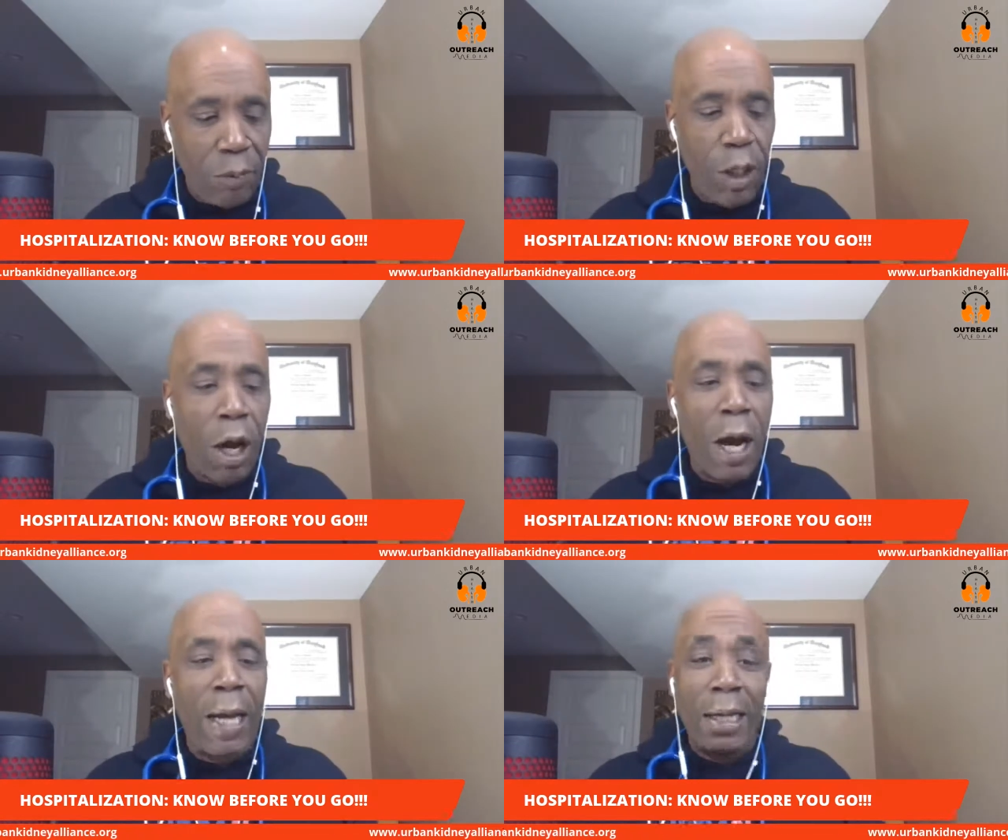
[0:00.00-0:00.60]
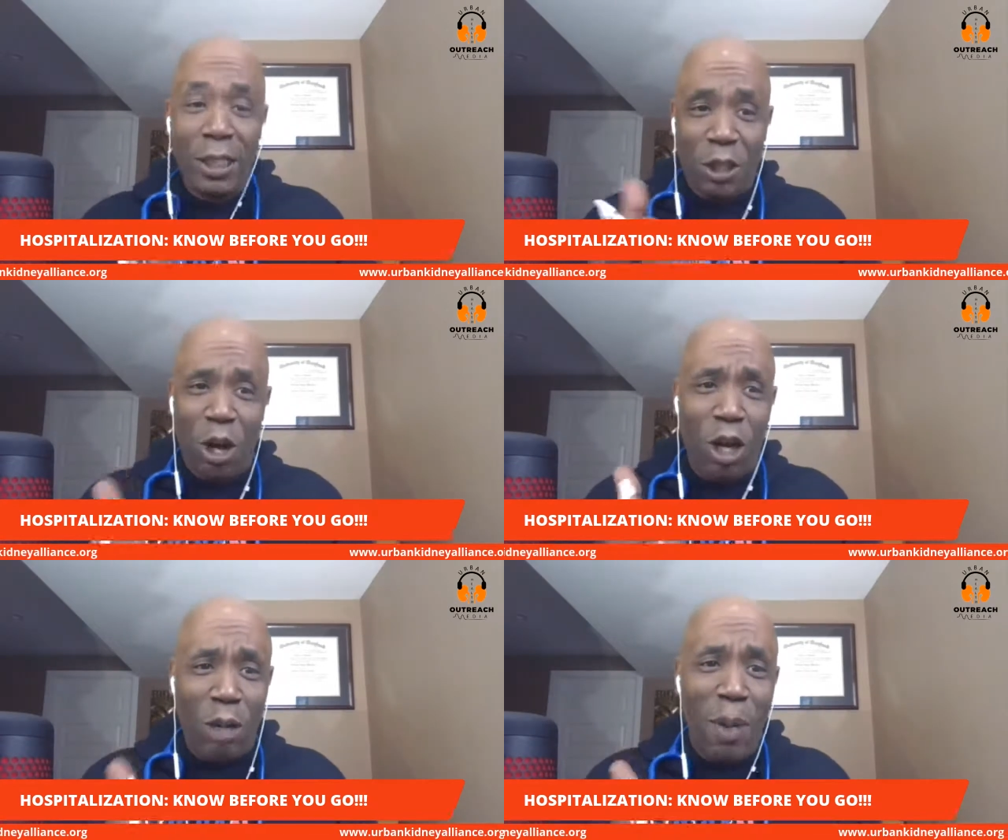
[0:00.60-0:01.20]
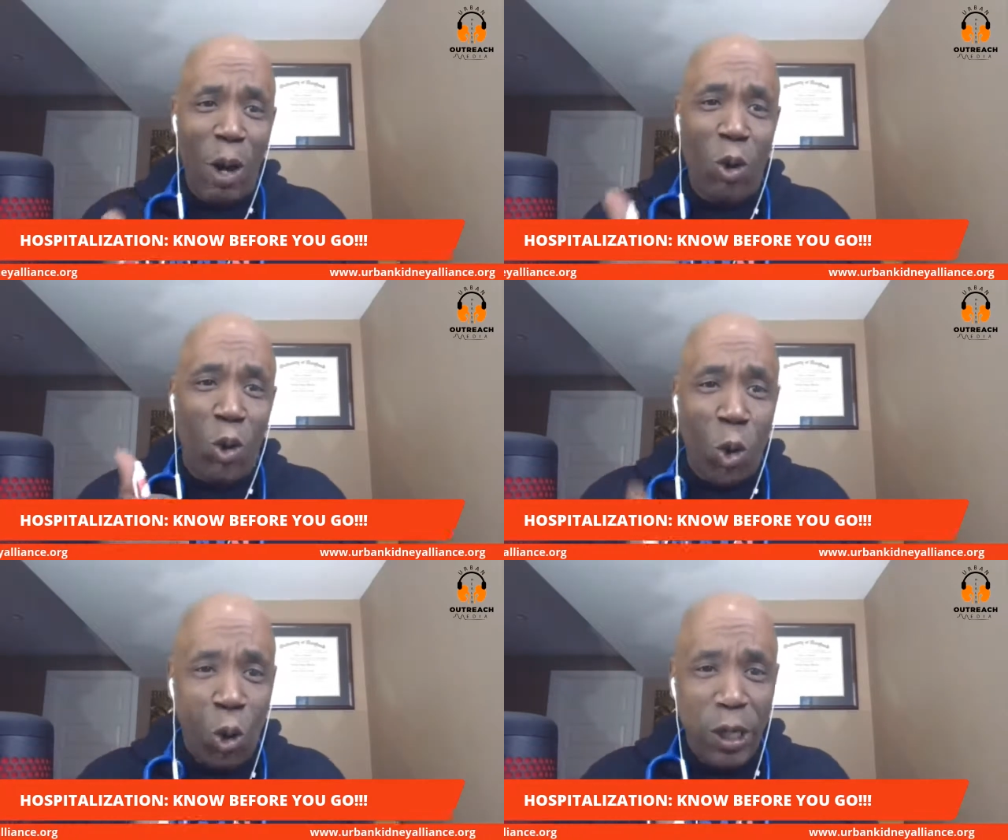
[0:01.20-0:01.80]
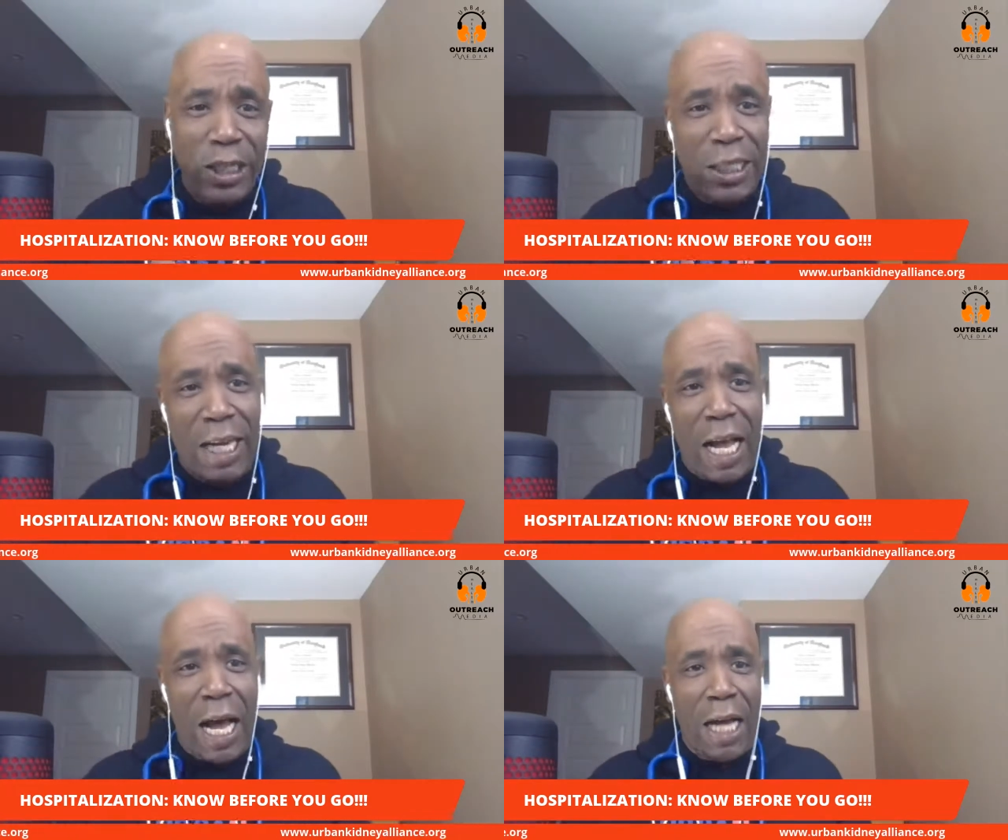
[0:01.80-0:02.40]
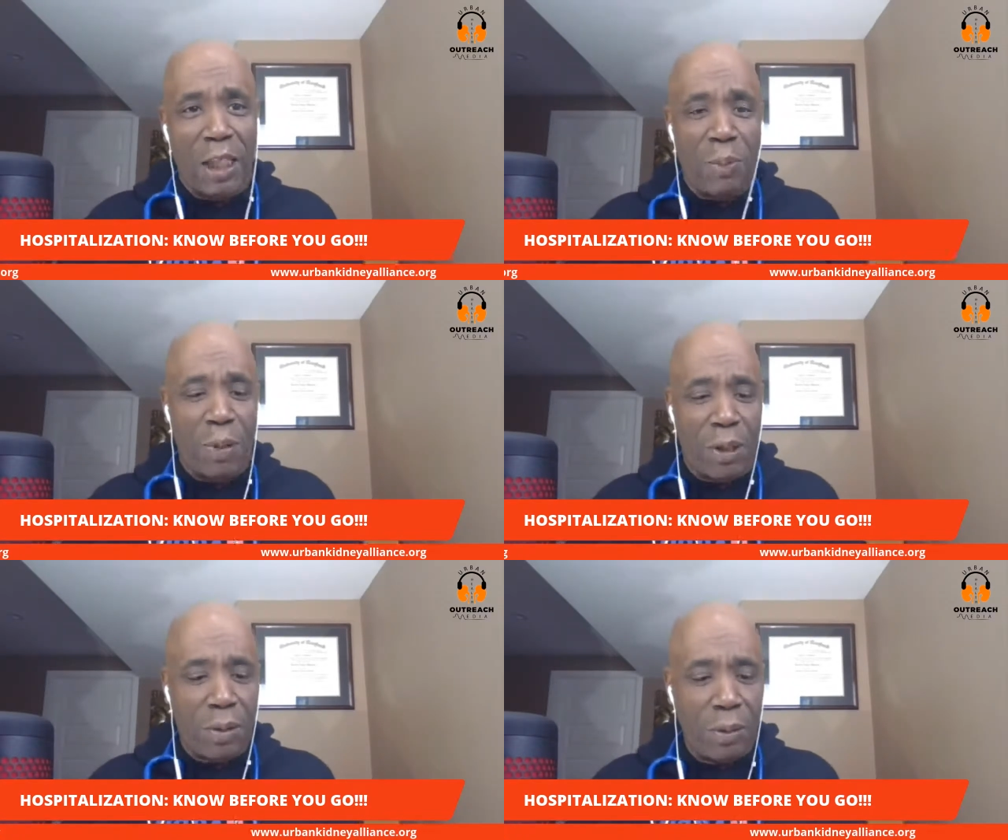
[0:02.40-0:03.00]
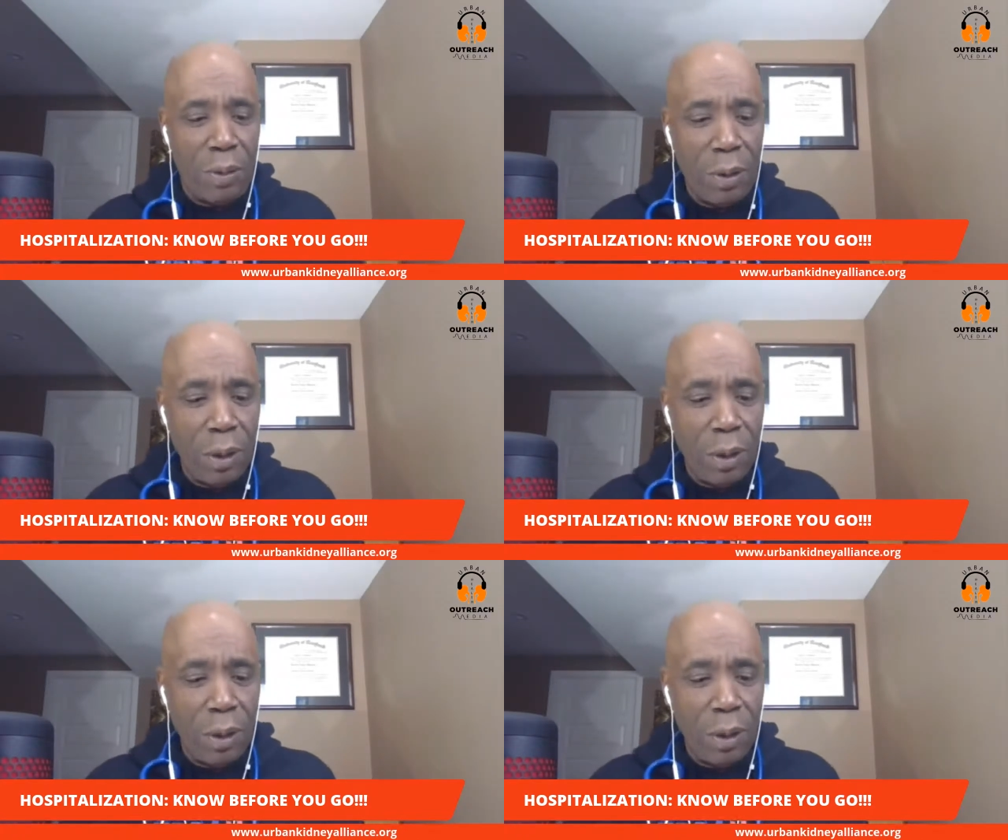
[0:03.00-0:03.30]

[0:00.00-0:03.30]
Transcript: All right, let's talk about going to the hospital.